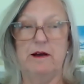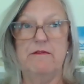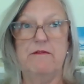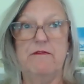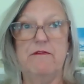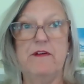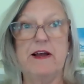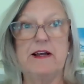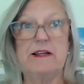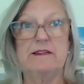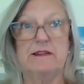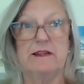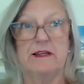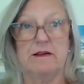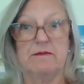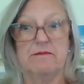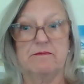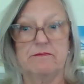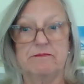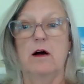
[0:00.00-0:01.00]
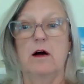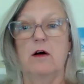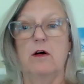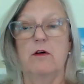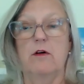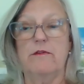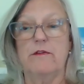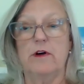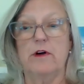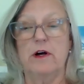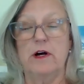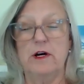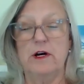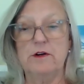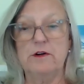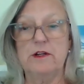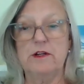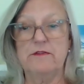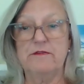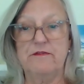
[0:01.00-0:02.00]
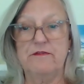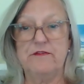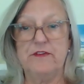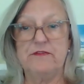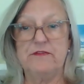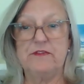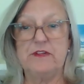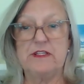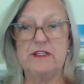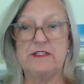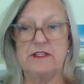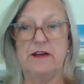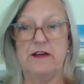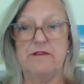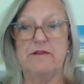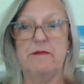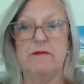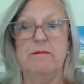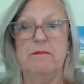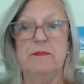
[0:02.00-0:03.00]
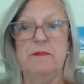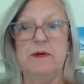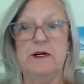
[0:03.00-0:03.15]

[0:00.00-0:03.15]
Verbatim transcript: affecting over 157